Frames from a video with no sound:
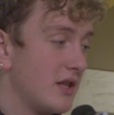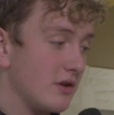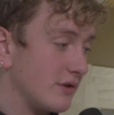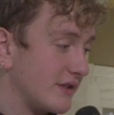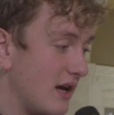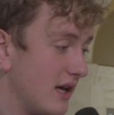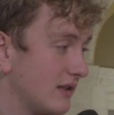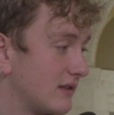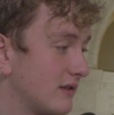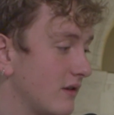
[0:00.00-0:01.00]
political
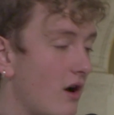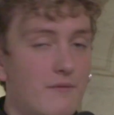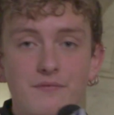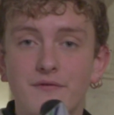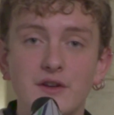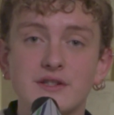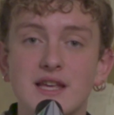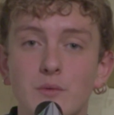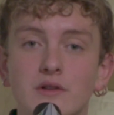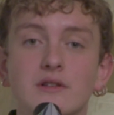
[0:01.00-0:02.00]
science, fields
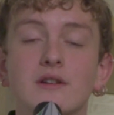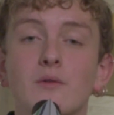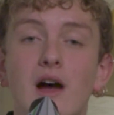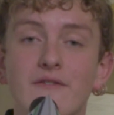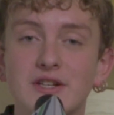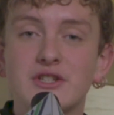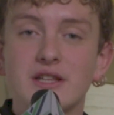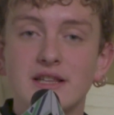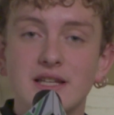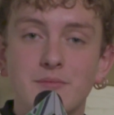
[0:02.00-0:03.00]
that will
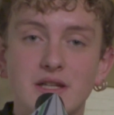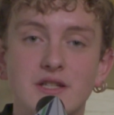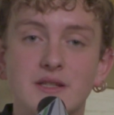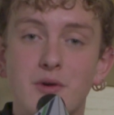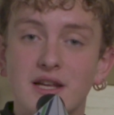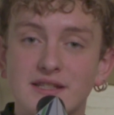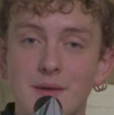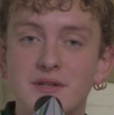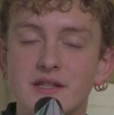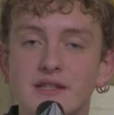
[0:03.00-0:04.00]
eventually lead me to spread
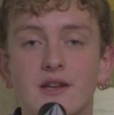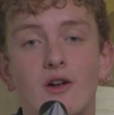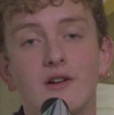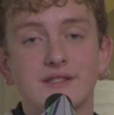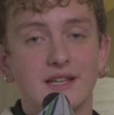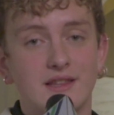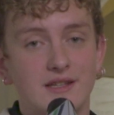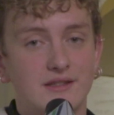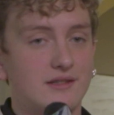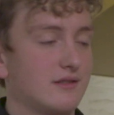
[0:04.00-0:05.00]
acceptance in halls like
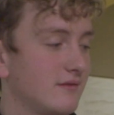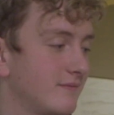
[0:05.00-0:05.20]
this.